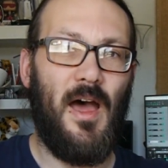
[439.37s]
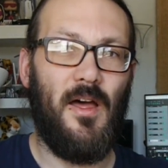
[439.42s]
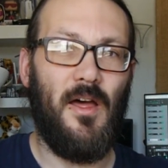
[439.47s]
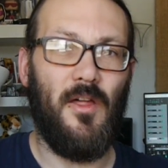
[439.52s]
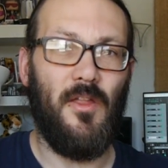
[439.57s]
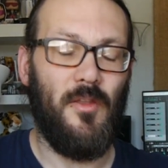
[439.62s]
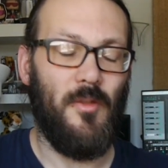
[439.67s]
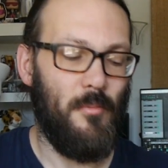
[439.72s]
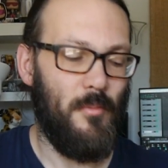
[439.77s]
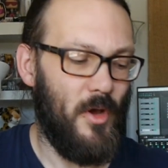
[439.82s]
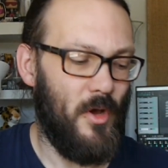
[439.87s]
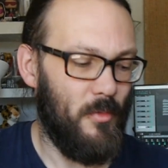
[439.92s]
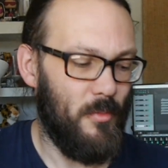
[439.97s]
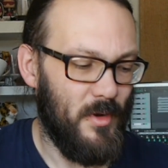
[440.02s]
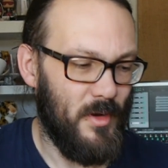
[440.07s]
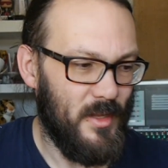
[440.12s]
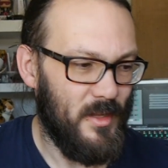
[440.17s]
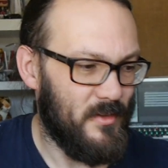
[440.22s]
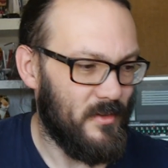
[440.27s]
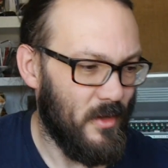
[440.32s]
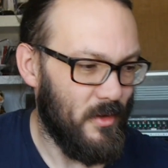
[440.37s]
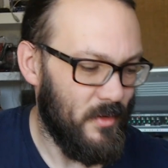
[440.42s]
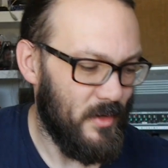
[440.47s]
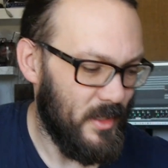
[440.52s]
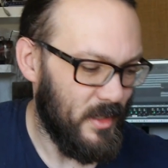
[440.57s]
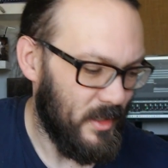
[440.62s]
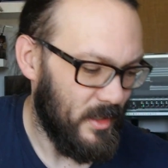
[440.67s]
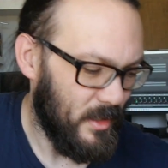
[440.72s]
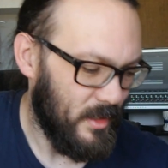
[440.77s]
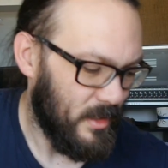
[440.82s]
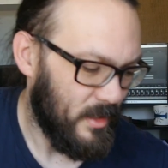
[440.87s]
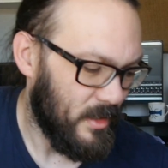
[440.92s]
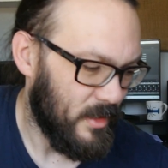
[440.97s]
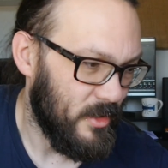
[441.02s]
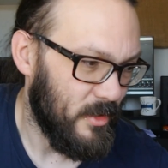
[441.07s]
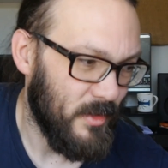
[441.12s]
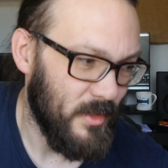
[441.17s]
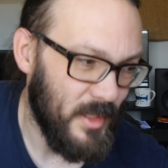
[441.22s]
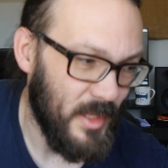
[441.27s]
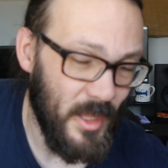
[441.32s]
at the moment is only,
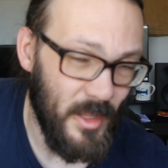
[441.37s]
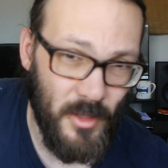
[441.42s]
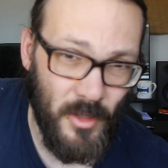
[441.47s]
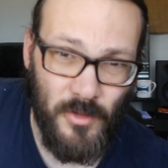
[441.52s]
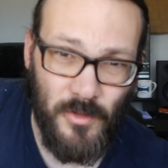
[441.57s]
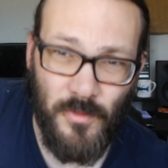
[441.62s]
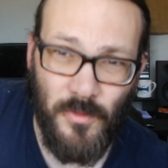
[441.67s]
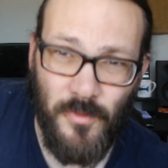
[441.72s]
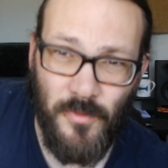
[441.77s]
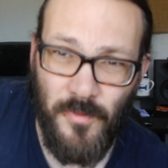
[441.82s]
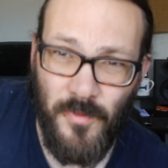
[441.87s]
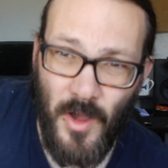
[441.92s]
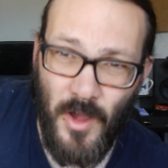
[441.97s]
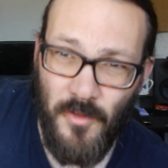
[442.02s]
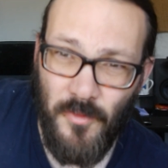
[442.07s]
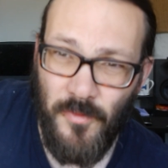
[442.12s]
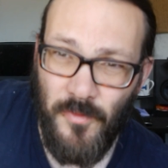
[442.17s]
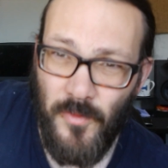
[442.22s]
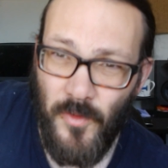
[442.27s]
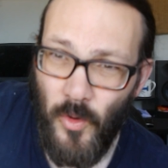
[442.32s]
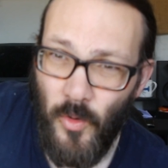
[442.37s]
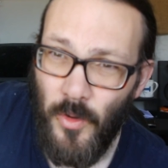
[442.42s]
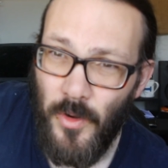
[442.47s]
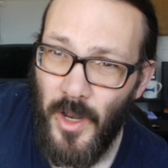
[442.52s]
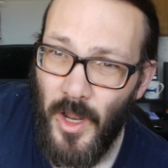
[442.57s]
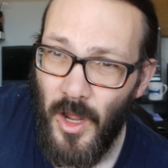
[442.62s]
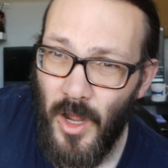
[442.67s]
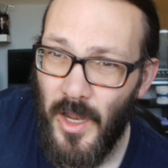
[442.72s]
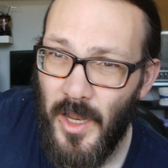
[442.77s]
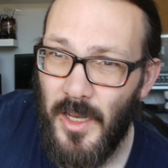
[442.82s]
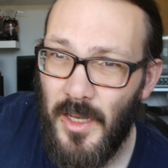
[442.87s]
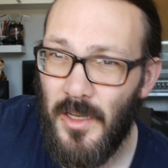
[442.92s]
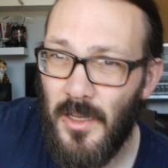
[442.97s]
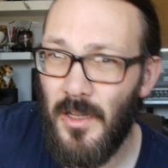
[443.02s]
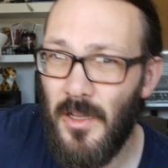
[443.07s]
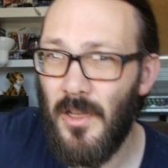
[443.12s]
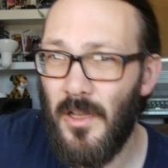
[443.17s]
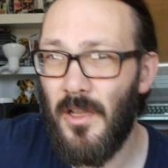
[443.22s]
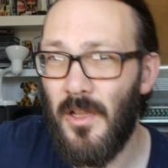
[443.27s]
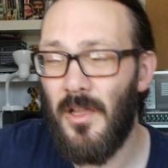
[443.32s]
you can get those for $549
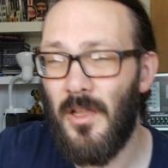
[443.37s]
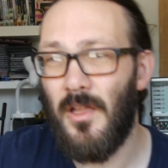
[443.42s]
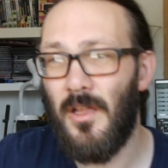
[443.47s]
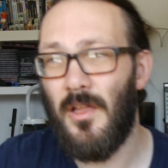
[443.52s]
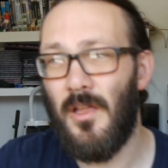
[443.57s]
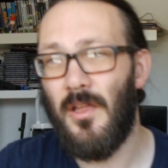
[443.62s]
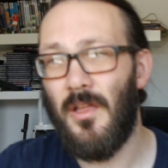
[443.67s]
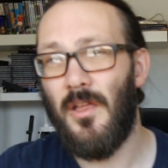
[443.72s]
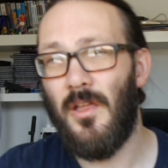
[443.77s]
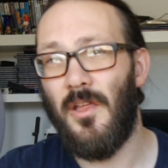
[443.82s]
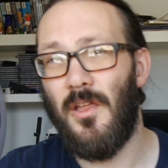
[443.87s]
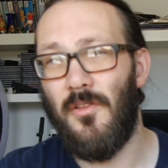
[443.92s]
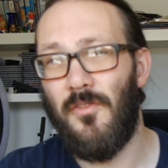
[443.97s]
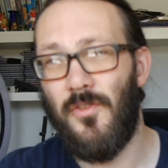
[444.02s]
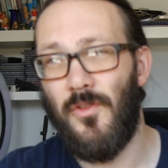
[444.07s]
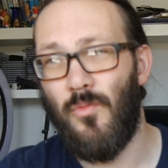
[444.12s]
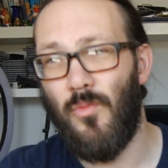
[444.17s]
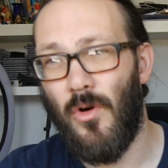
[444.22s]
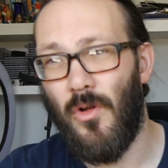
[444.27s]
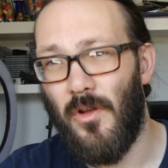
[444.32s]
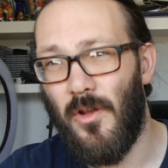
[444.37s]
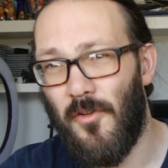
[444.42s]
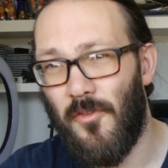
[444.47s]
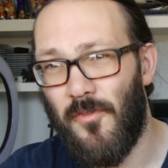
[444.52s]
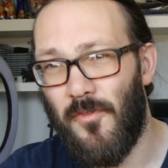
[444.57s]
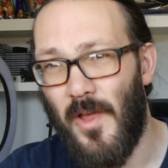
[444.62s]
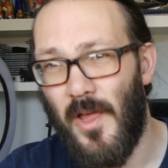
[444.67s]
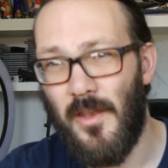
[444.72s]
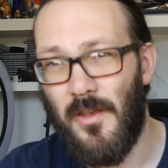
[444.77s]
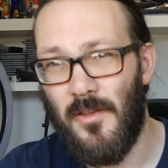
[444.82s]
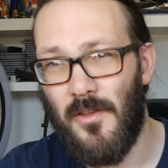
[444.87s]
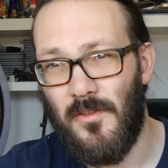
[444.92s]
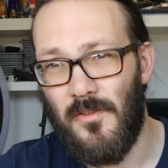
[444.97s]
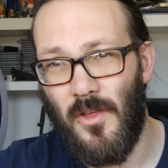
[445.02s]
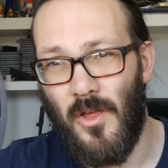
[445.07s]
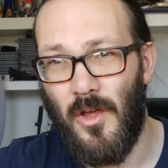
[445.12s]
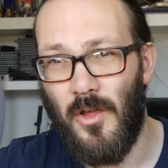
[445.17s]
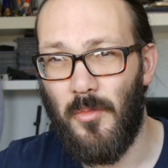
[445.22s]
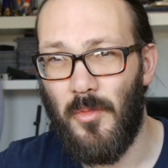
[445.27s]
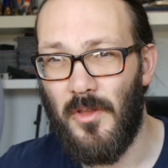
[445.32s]
if you want a Fender
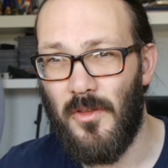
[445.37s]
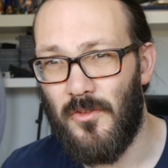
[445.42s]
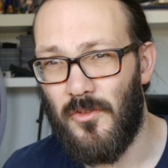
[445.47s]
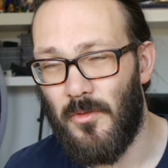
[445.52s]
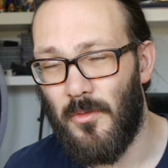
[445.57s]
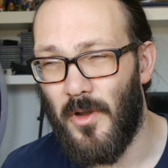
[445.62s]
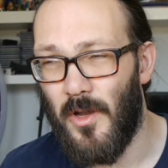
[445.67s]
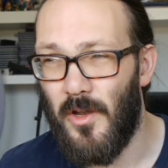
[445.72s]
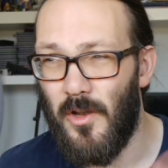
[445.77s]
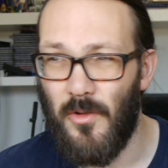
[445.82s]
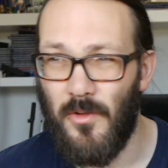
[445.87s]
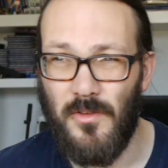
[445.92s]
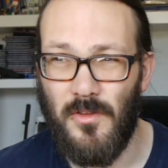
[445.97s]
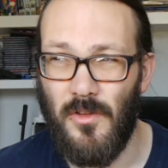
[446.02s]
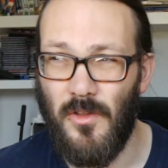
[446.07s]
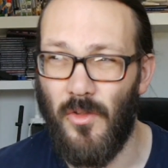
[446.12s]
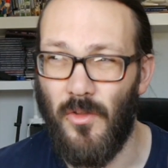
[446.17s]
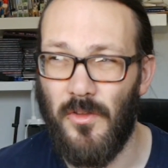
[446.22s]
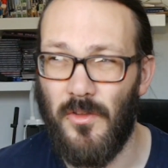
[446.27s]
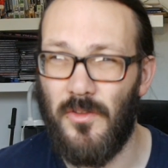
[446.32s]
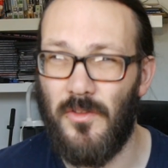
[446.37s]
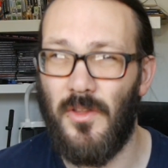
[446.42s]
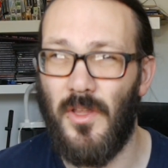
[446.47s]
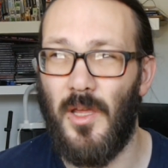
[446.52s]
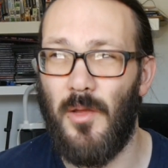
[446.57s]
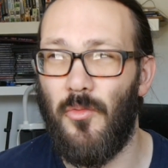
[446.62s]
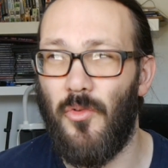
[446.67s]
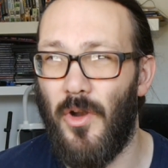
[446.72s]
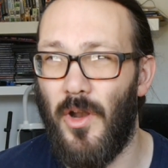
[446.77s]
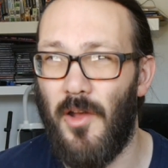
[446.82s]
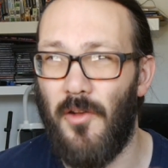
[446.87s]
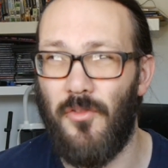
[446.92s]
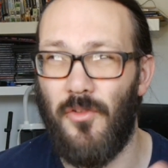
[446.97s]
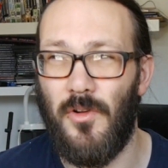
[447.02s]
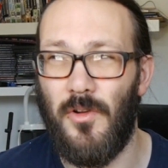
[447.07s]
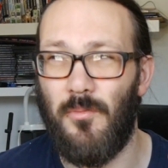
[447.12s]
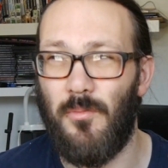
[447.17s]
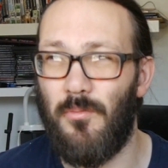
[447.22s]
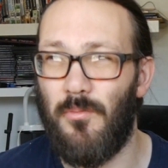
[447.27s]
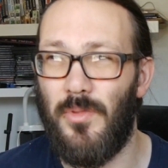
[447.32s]
type instrument. I know it's not the same or
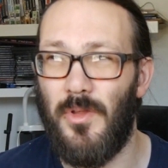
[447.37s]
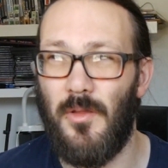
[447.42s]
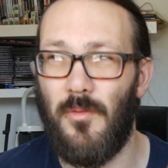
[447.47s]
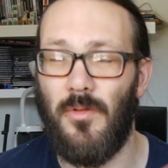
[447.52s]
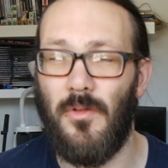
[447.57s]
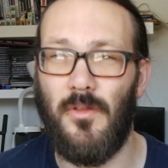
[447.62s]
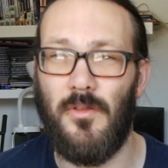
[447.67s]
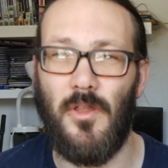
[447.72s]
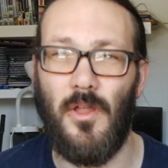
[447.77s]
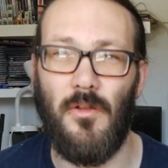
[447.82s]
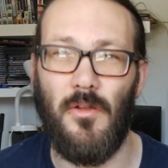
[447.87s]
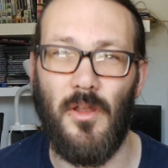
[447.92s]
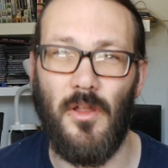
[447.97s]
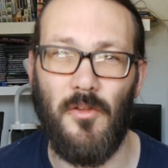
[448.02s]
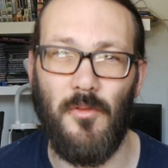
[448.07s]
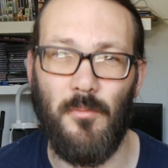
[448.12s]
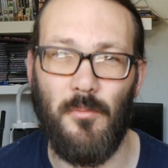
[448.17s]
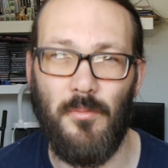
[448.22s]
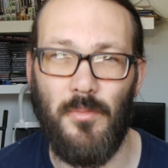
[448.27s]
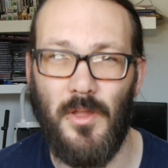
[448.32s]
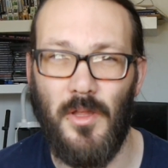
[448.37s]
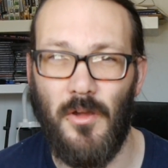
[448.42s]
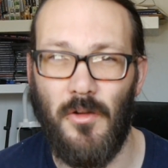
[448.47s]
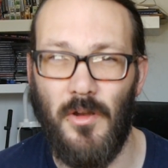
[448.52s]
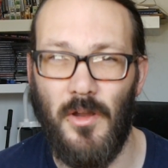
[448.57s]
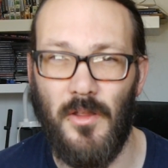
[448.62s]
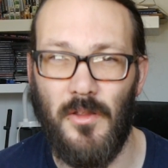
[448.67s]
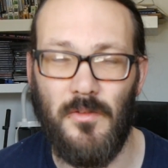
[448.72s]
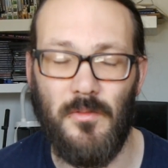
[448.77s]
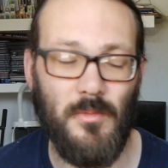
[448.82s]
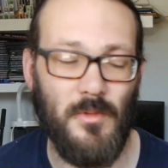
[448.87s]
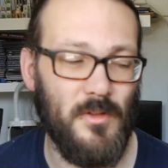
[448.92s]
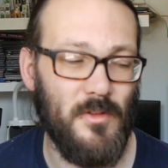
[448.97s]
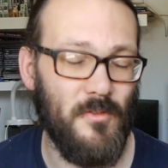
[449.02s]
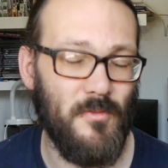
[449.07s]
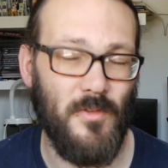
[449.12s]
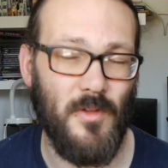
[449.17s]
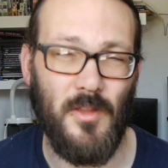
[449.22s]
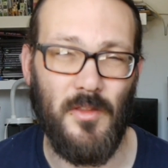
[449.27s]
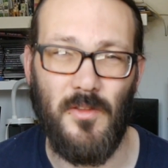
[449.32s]
whatever, people don't like PRS, it's a
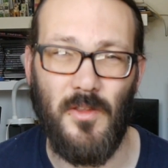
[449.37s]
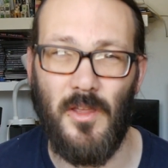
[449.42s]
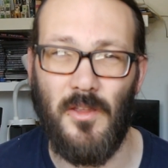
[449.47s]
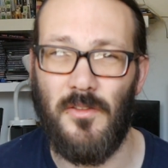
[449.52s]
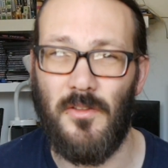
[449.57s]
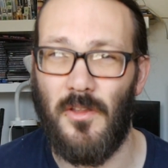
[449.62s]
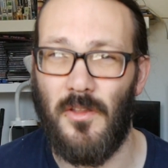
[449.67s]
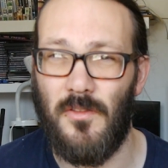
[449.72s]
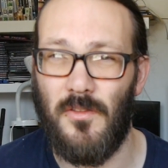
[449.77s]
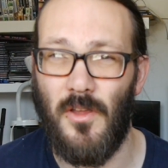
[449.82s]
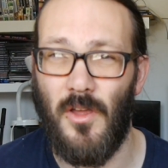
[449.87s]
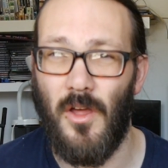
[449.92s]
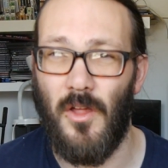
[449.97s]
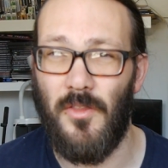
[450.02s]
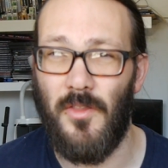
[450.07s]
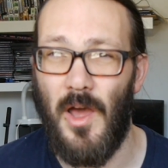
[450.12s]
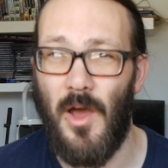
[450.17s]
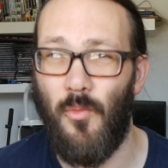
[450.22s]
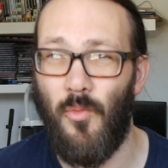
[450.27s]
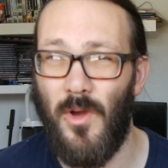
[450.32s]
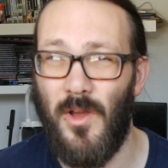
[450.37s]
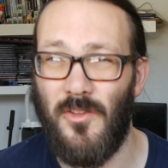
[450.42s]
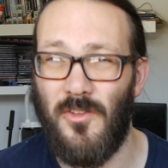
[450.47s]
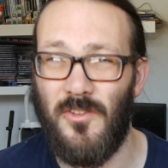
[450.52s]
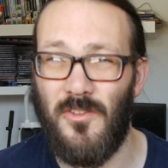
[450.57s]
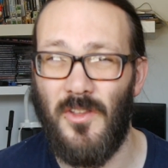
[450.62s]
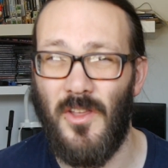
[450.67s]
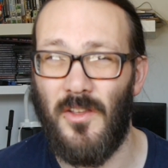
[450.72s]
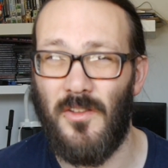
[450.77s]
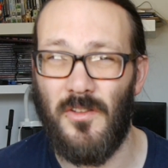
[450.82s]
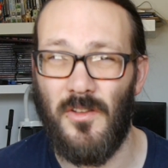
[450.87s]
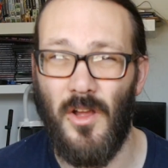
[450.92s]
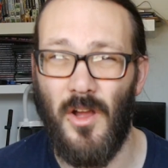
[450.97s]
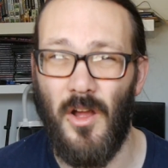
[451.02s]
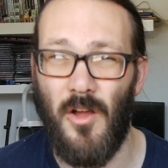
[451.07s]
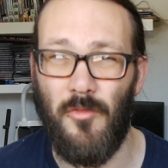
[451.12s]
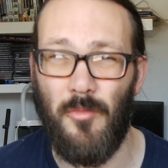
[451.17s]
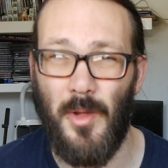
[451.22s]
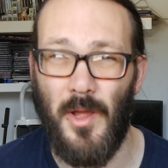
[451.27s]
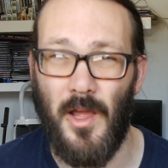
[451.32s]
fantastic guitar. That weighs
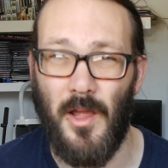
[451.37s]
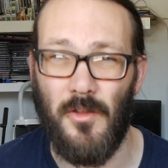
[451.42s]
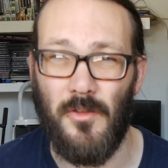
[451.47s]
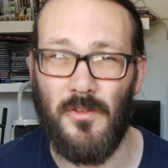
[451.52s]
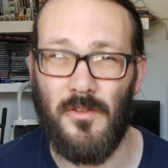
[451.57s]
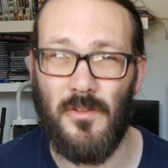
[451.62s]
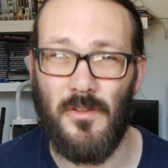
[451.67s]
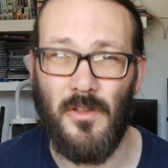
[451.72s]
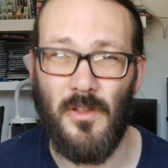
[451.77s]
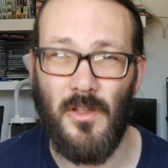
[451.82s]
£6.5.